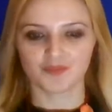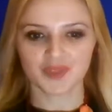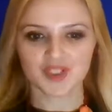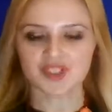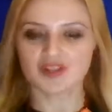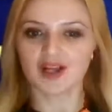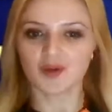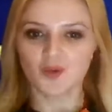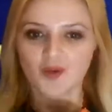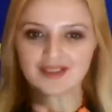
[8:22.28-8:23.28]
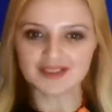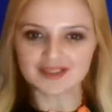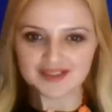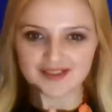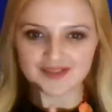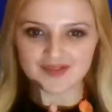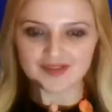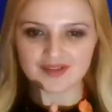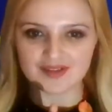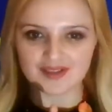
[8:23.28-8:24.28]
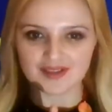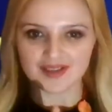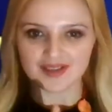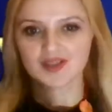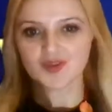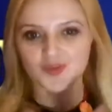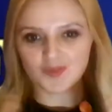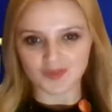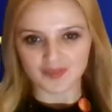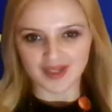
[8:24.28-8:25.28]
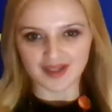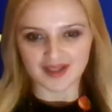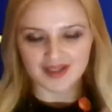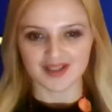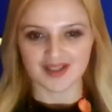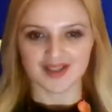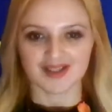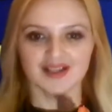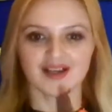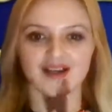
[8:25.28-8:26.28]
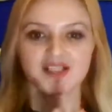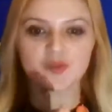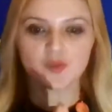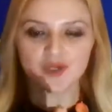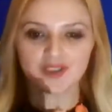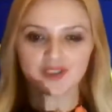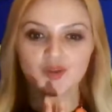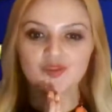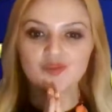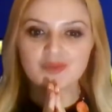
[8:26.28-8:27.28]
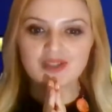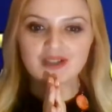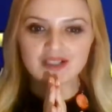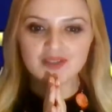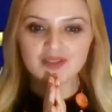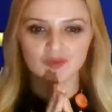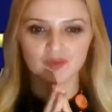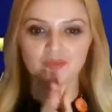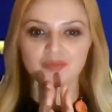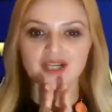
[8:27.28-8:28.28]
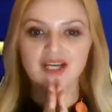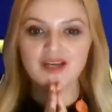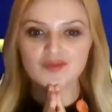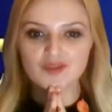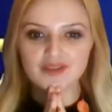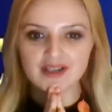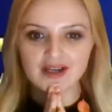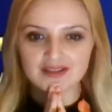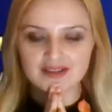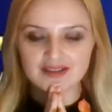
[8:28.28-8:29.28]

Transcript: personal qualities as a human being, as well, learn to be grateful. Pray for that.